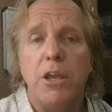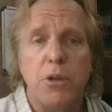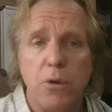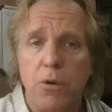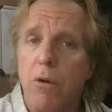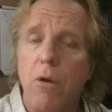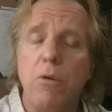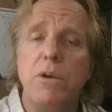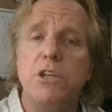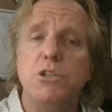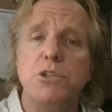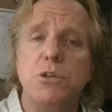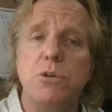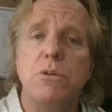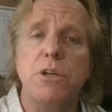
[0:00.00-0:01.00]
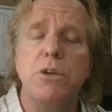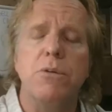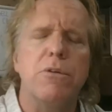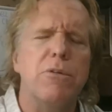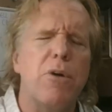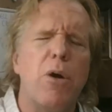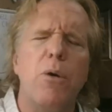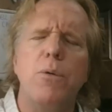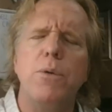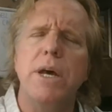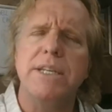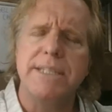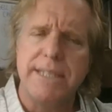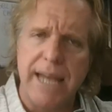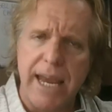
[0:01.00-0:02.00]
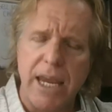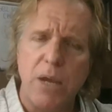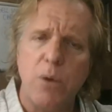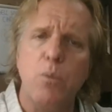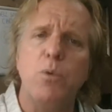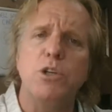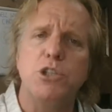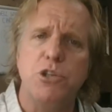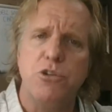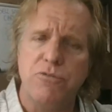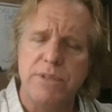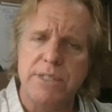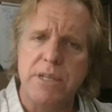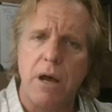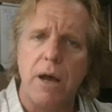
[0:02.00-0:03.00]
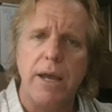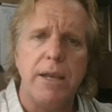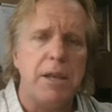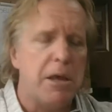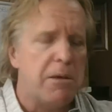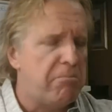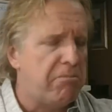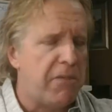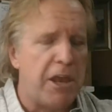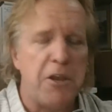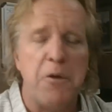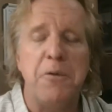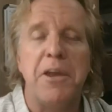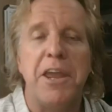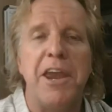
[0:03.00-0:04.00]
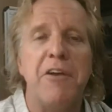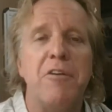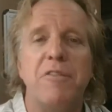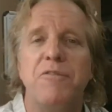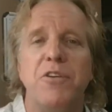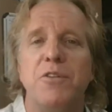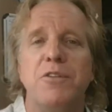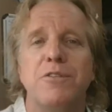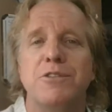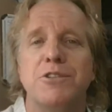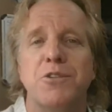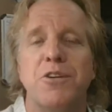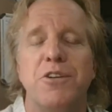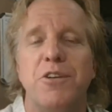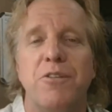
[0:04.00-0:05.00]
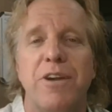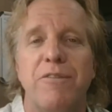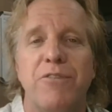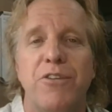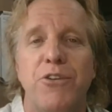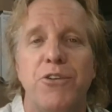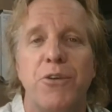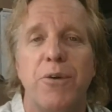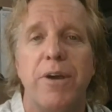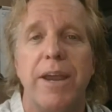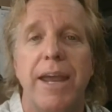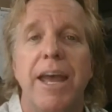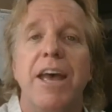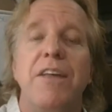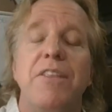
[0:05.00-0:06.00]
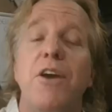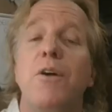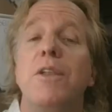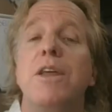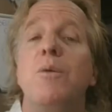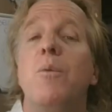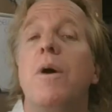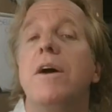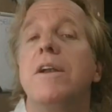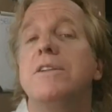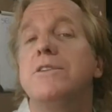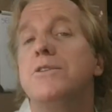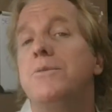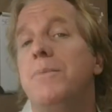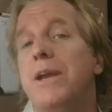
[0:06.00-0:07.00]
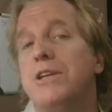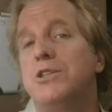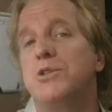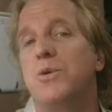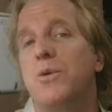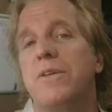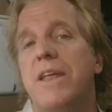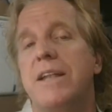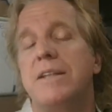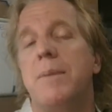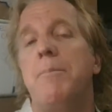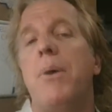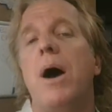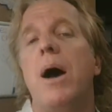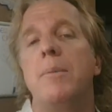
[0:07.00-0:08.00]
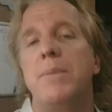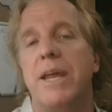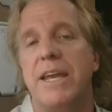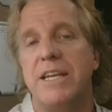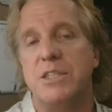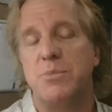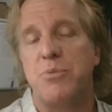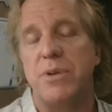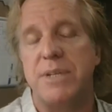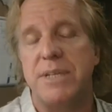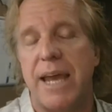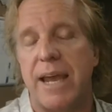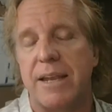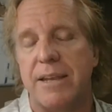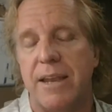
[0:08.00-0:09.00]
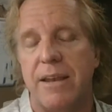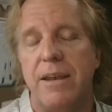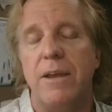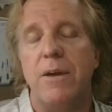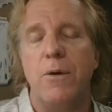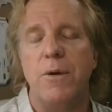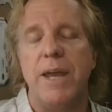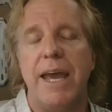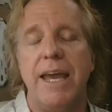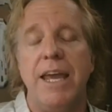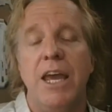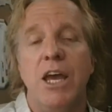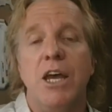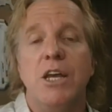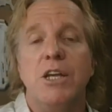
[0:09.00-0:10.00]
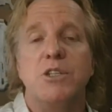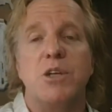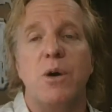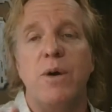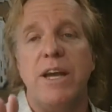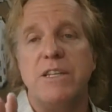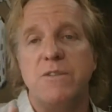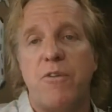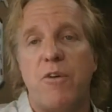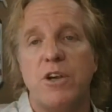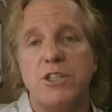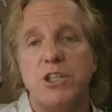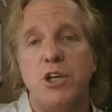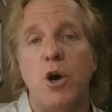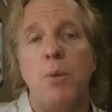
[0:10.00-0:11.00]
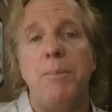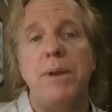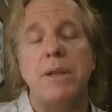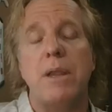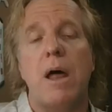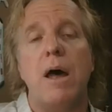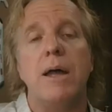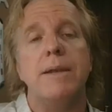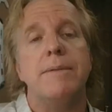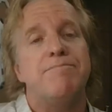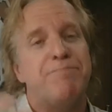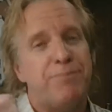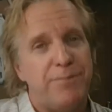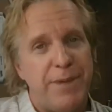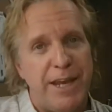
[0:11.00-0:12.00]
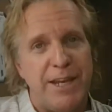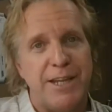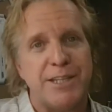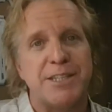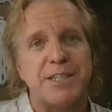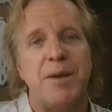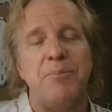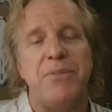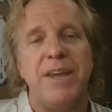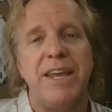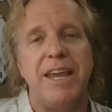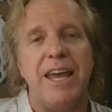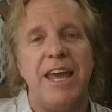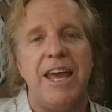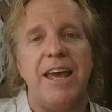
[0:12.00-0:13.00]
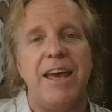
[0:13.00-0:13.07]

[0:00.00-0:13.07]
Your own your own state which you reside, they don't care if you lose all your inventory. They only wanted to make sure that the public is protected. Okay, so as far as the open lot, it is something